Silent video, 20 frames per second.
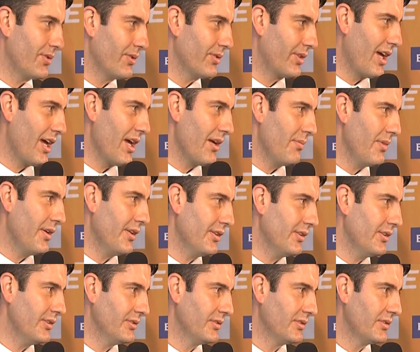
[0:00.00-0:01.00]
to the game,
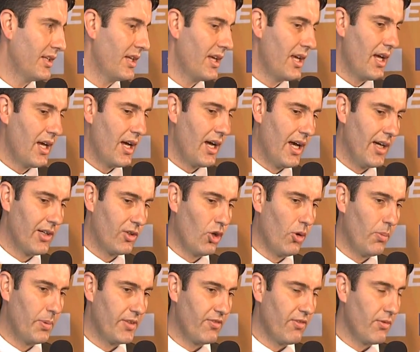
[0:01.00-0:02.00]
and I
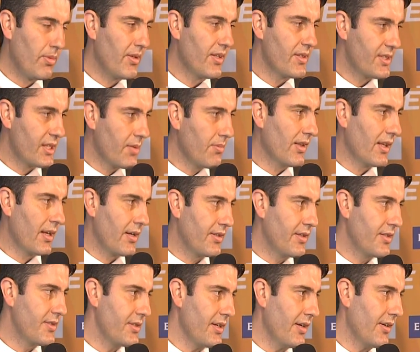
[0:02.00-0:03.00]
hope it will be similar
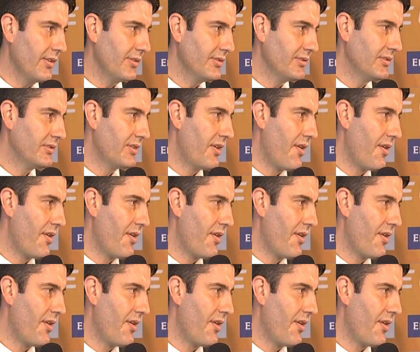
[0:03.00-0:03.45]
this year.